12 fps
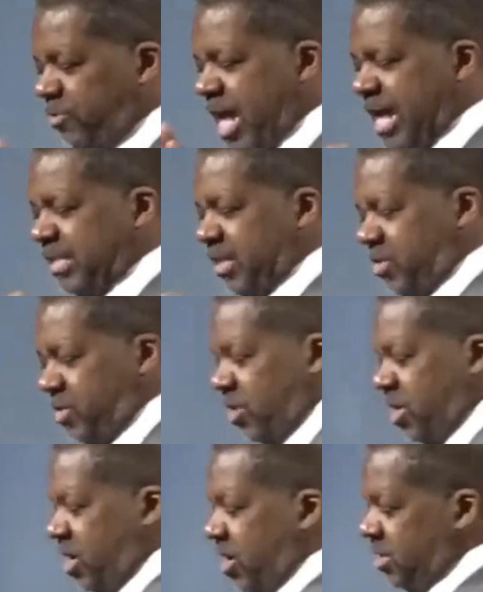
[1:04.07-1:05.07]
flashing on
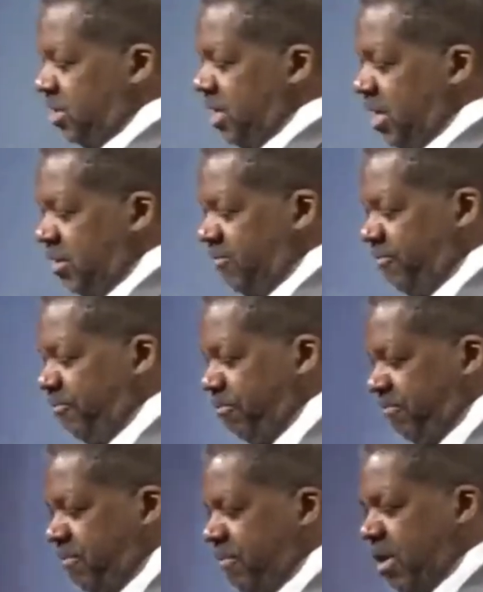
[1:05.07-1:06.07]
God's
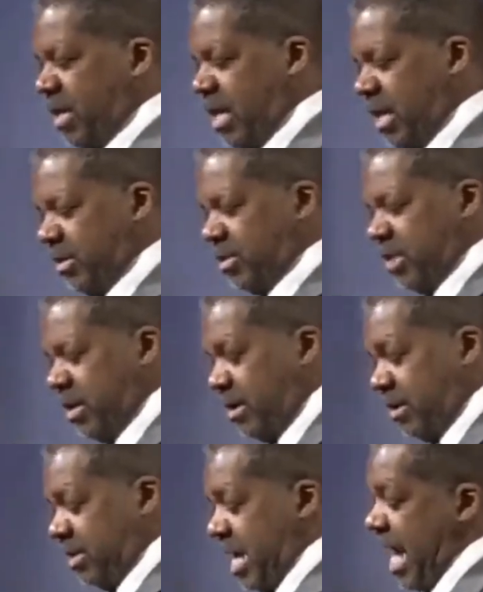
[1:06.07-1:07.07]

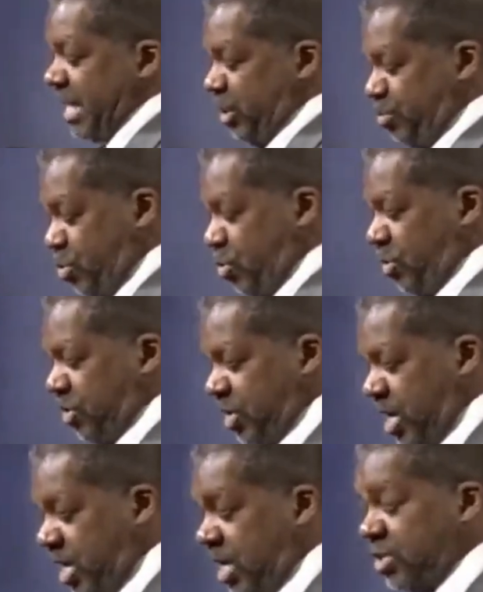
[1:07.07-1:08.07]
dashboard
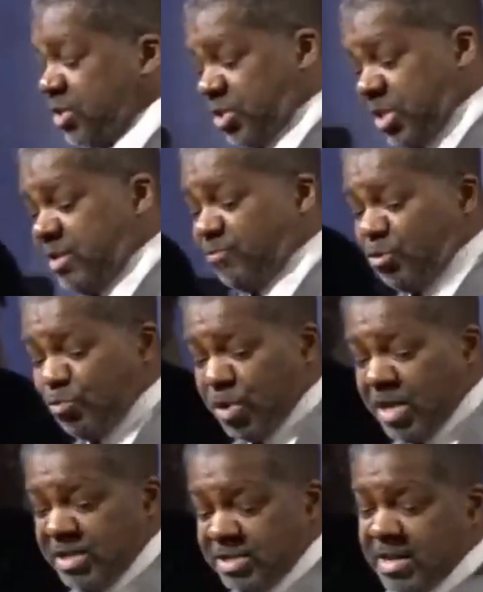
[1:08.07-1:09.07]
saying, there's a sinful place